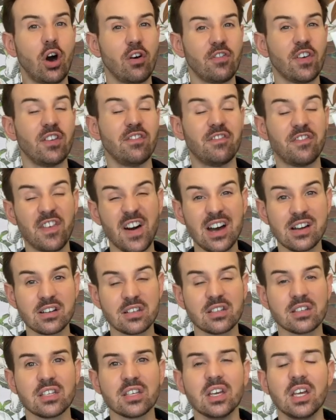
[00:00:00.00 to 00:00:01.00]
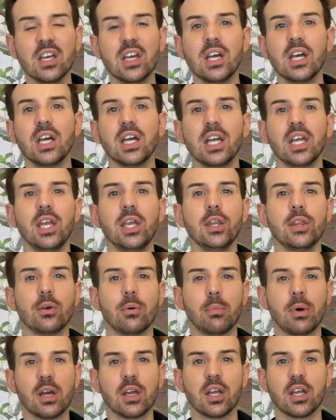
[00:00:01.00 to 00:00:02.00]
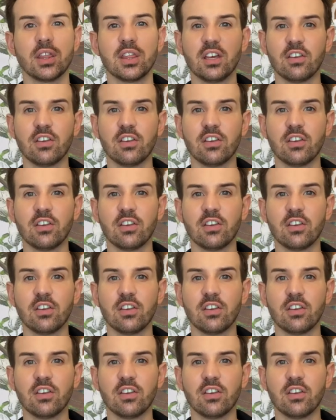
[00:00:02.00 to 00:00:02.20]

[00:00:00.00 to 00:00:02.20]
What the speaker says: often find in the market.